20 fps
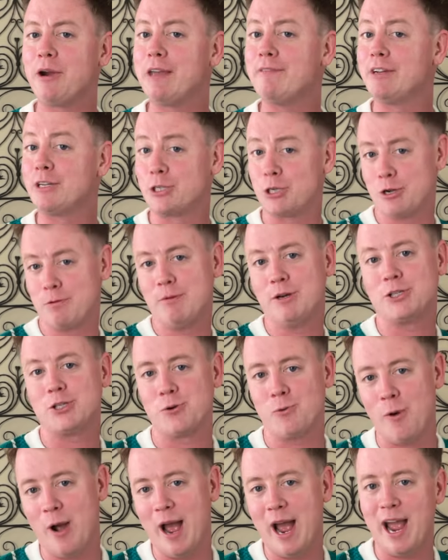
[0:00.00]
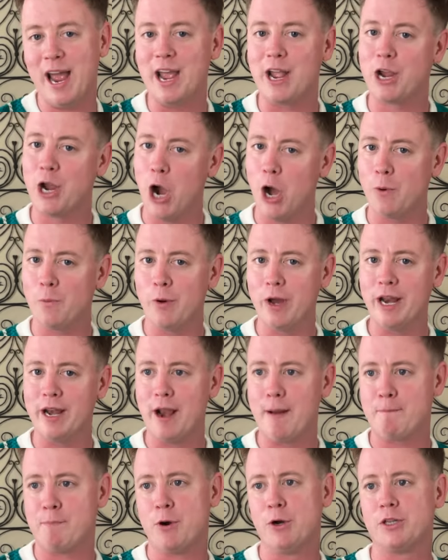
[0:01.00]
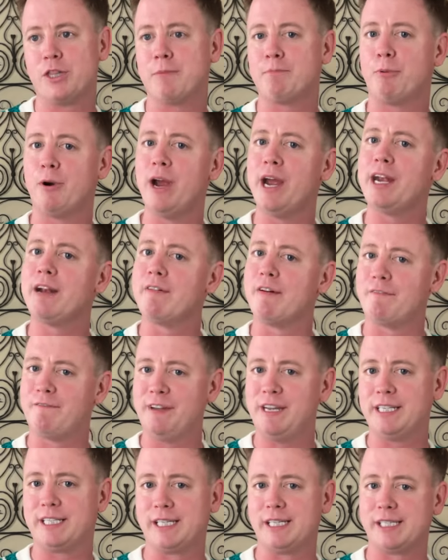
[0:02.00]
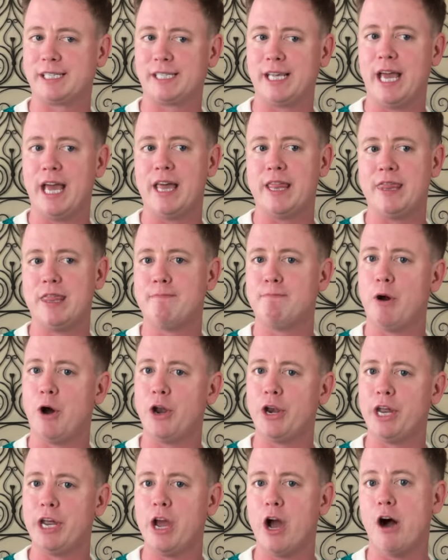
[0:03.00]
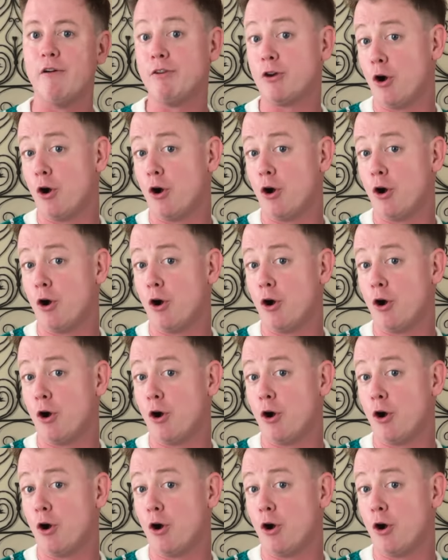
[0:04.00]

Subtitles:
giving too much away, Godwin put the brain of a fetus in the body of an